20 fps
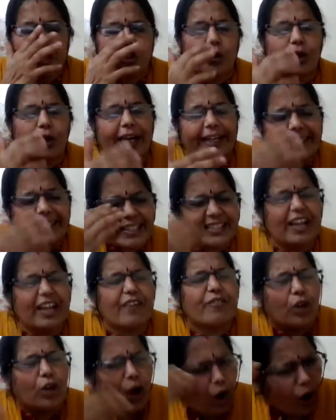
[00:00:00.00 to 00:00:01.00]
So let's give
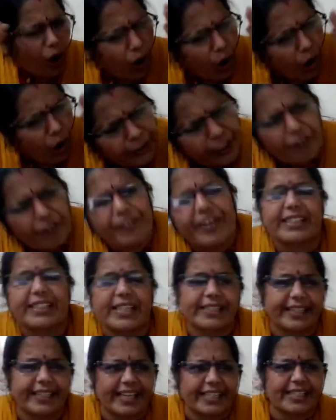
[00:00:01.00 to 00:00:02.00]
lot of
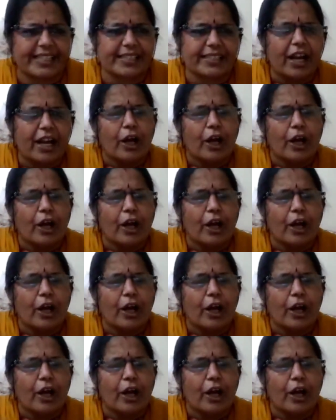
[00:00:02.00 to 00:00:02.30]
exercises.